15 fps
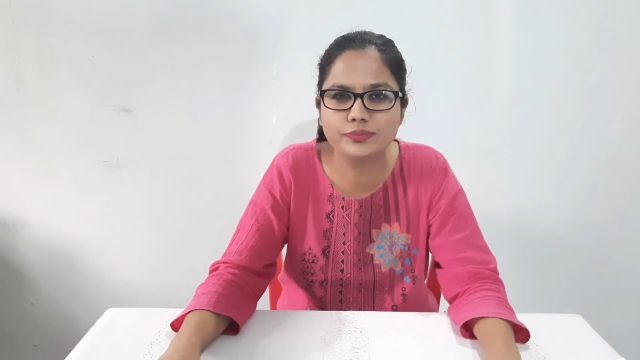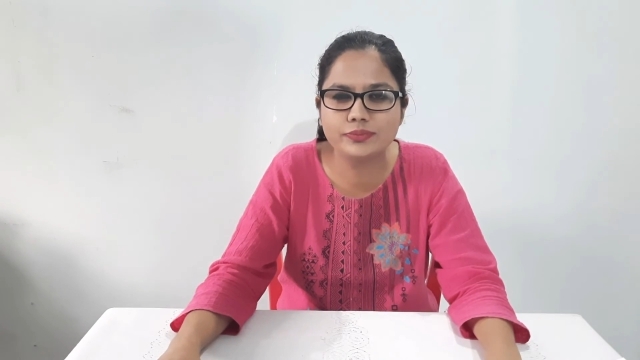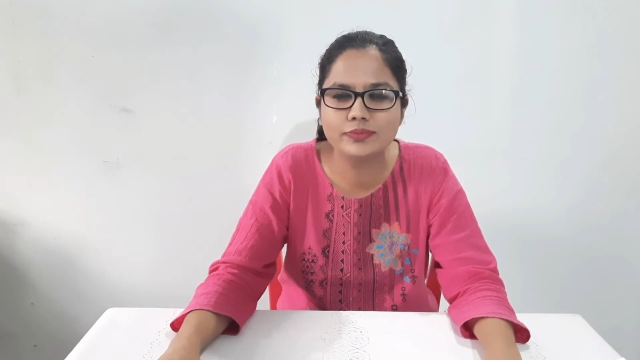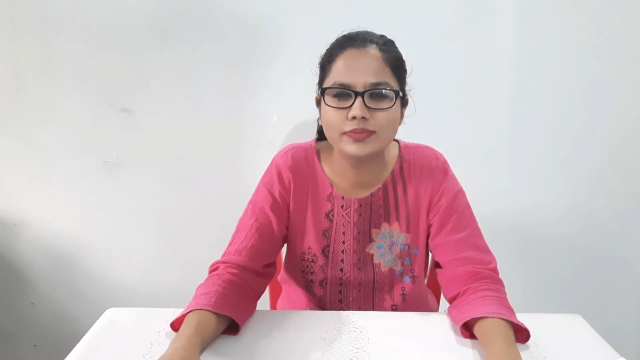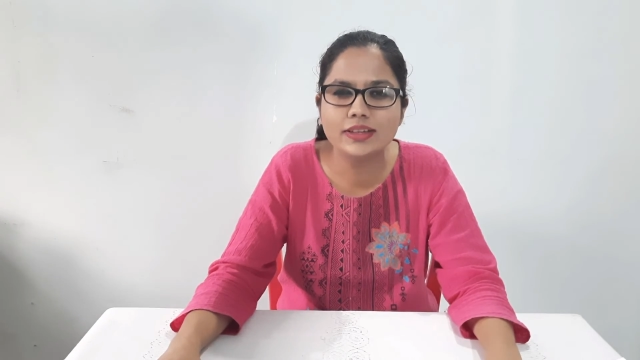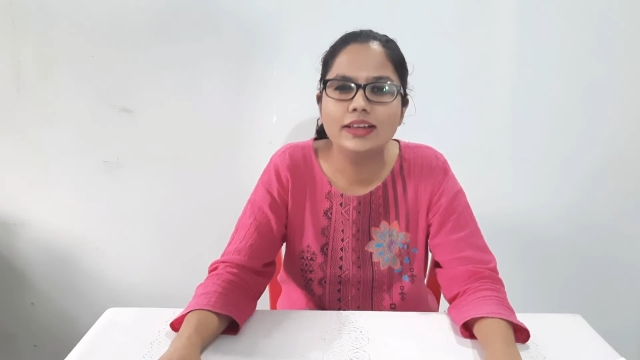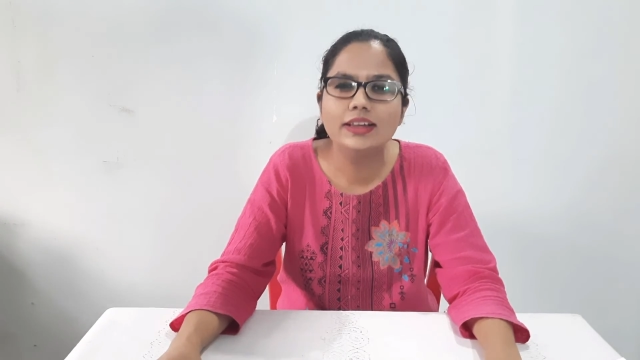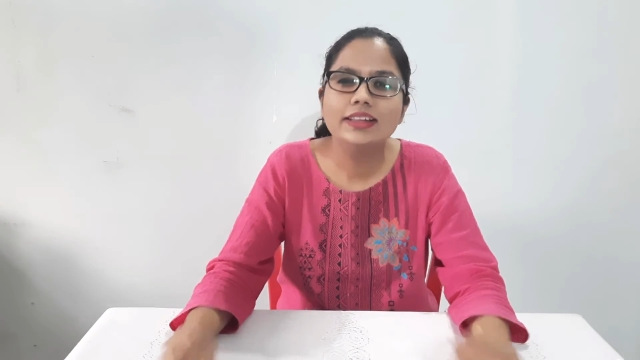
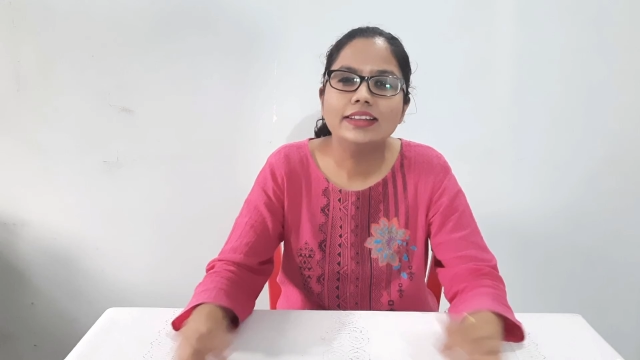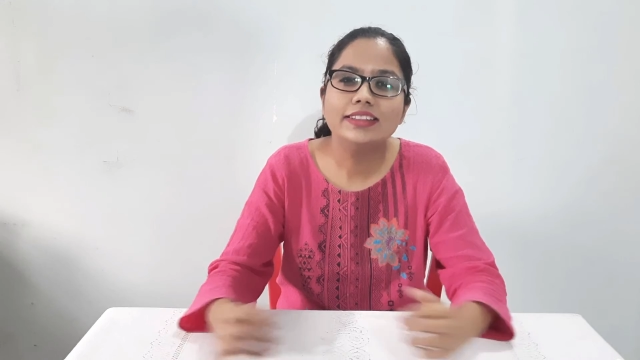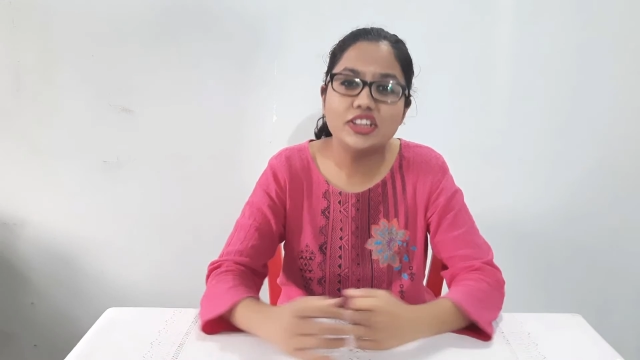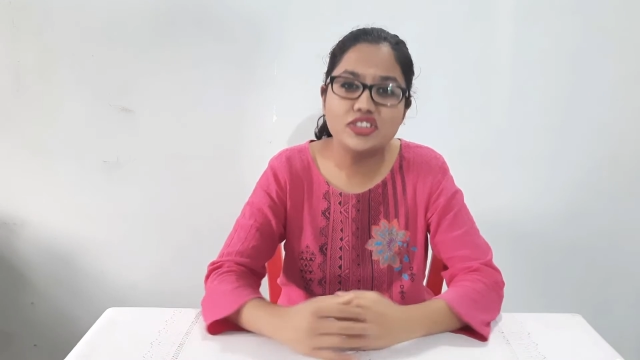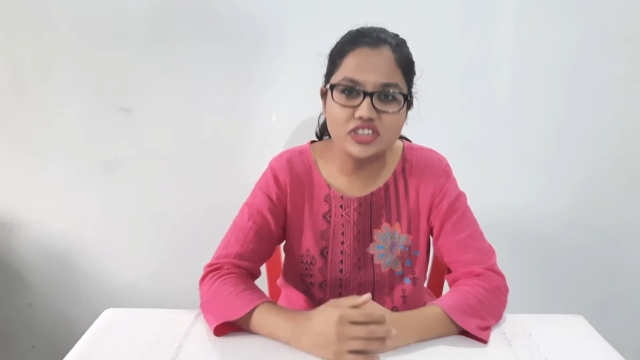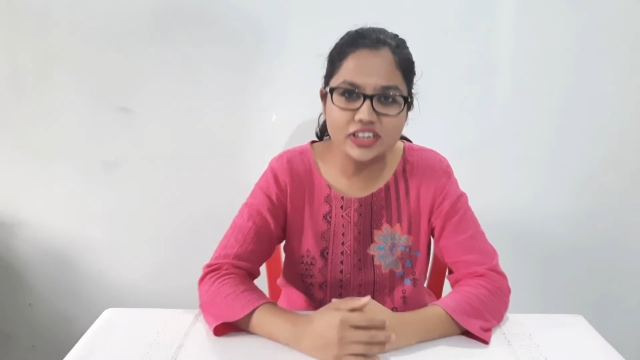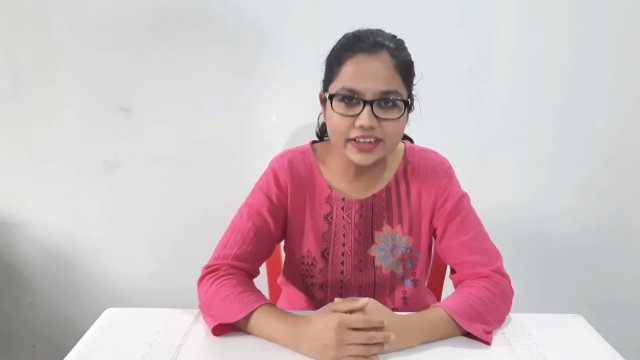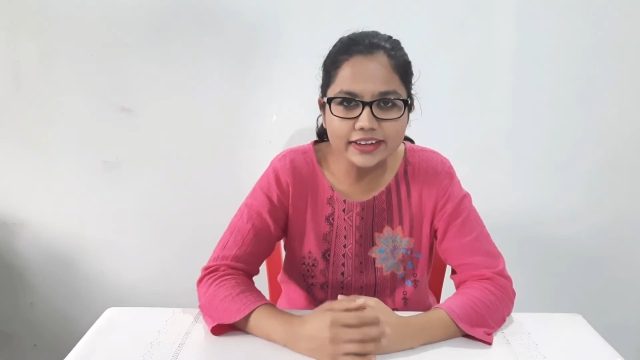They
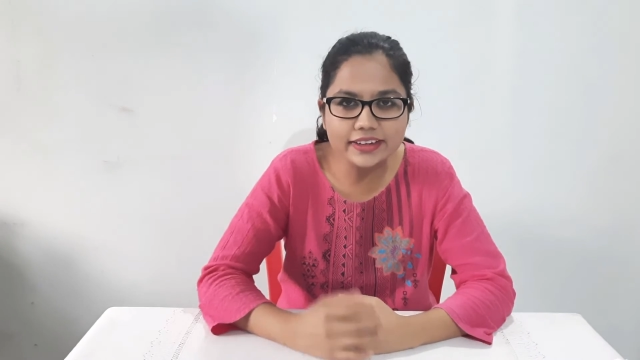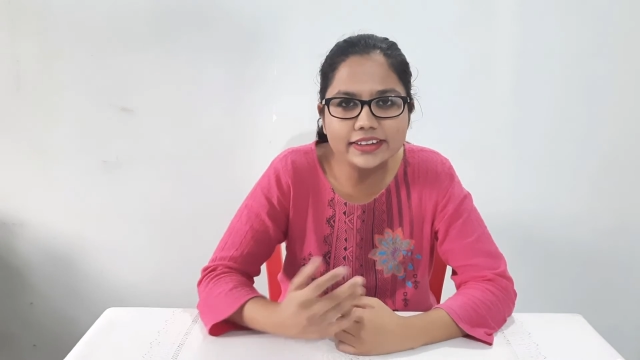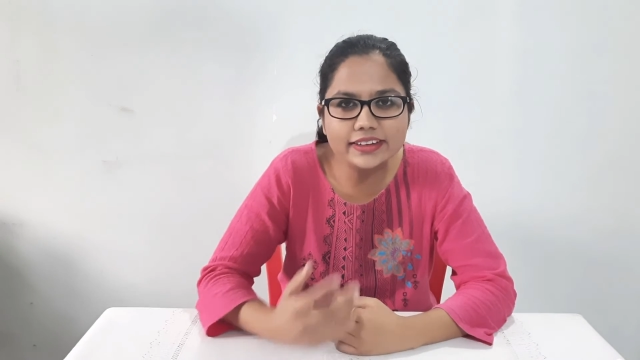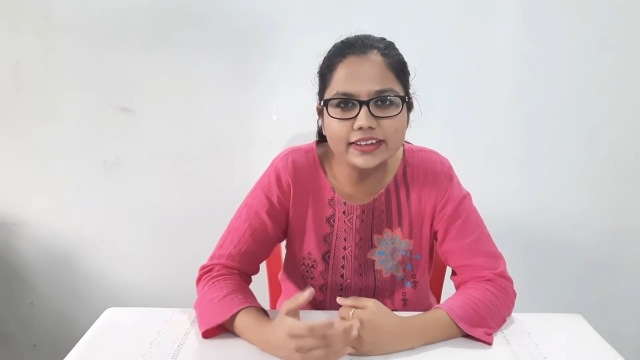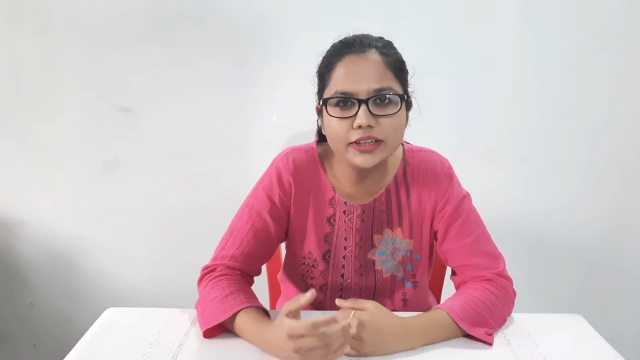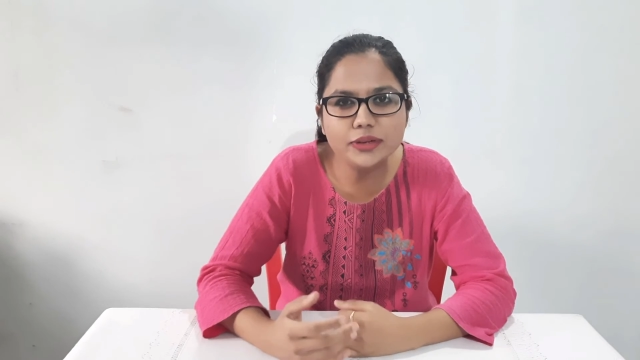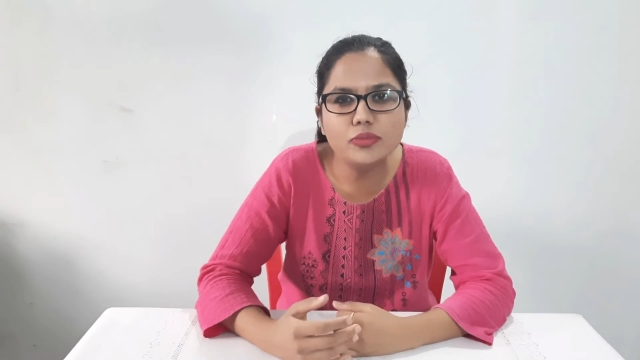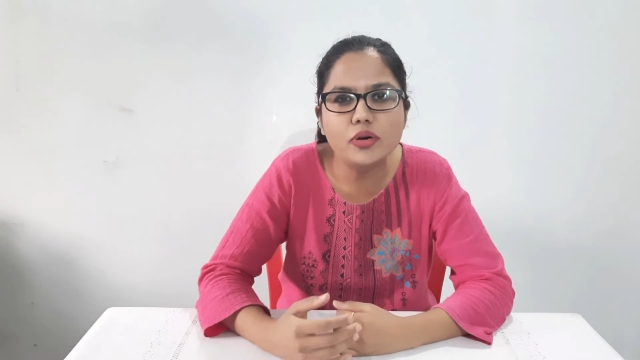genetically
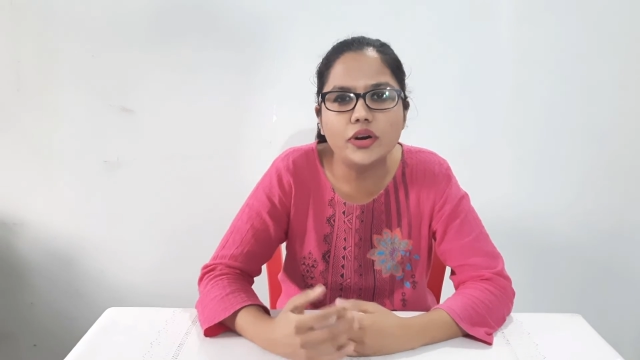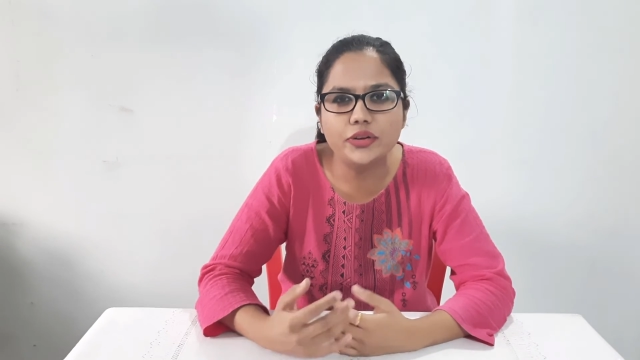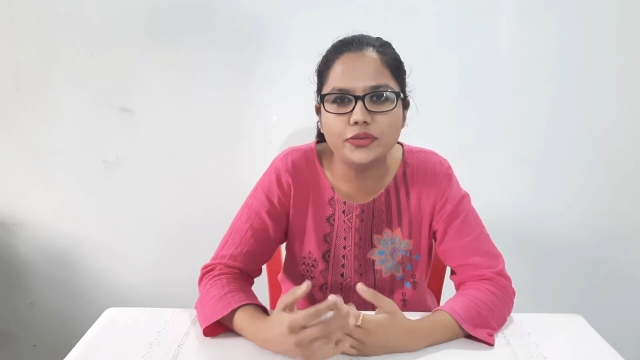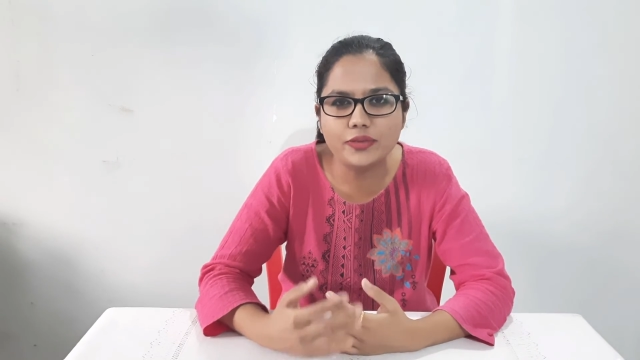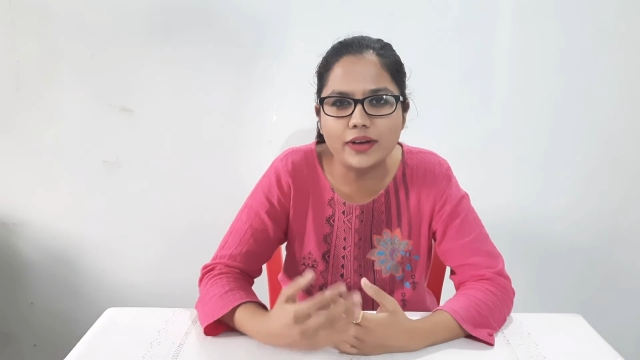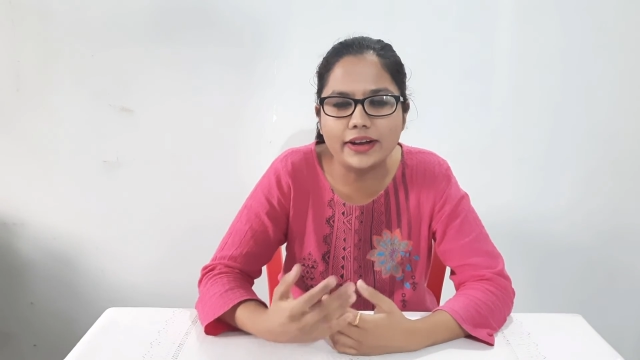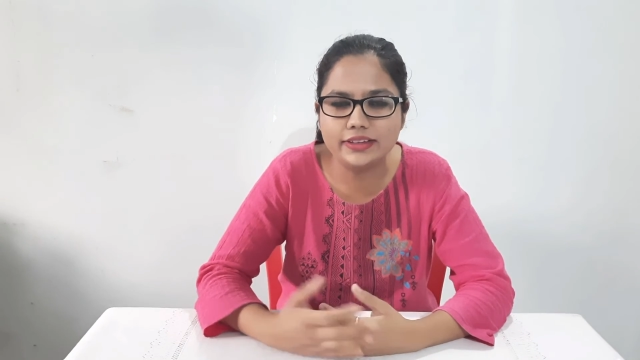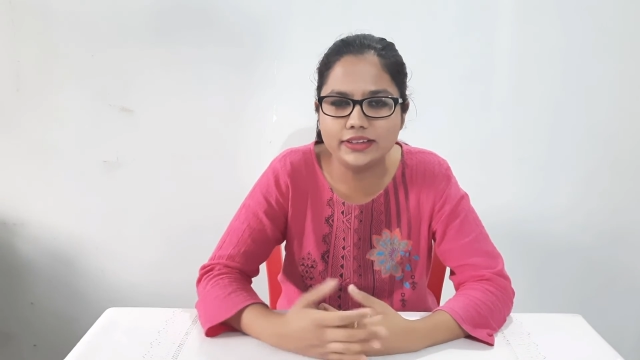modified the
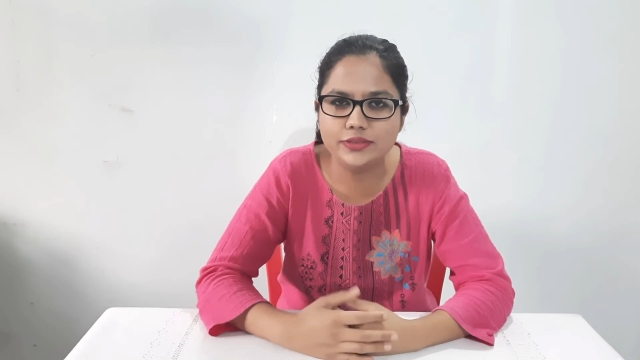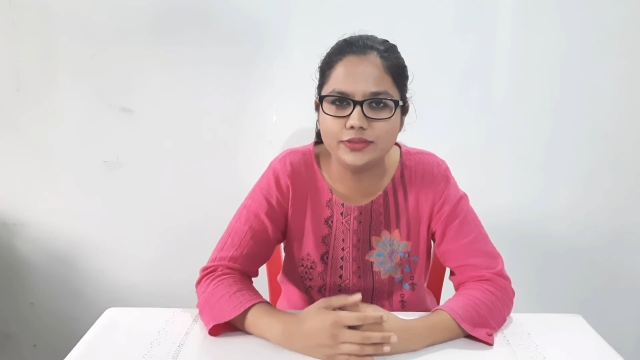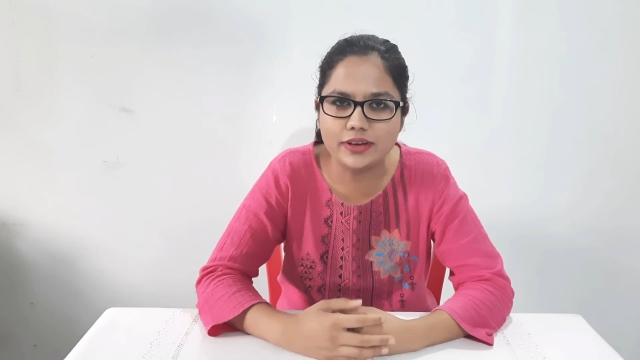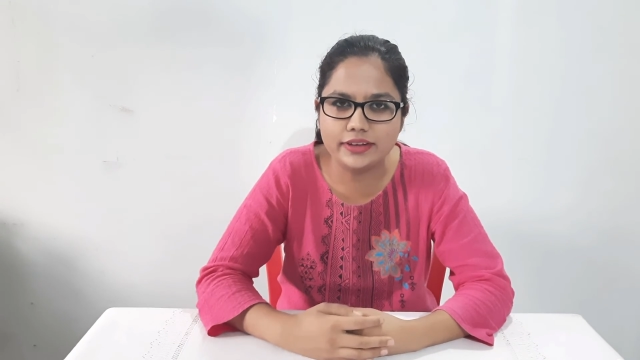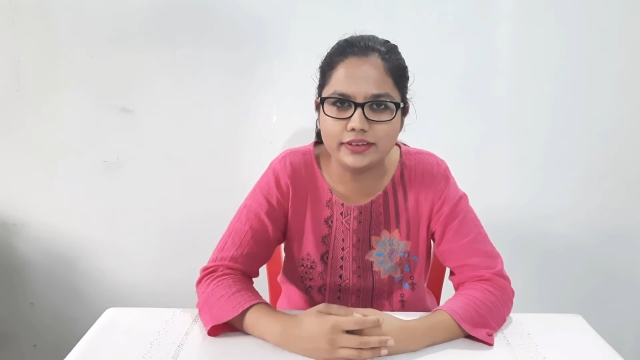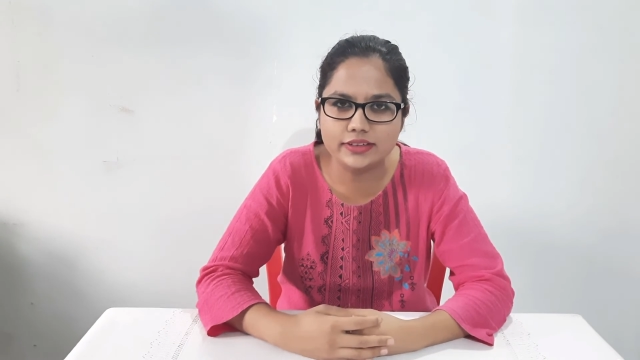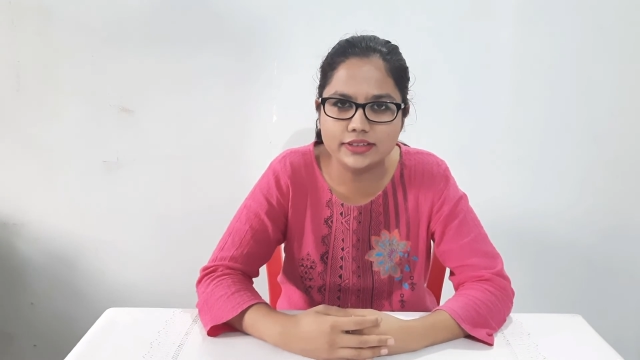virus.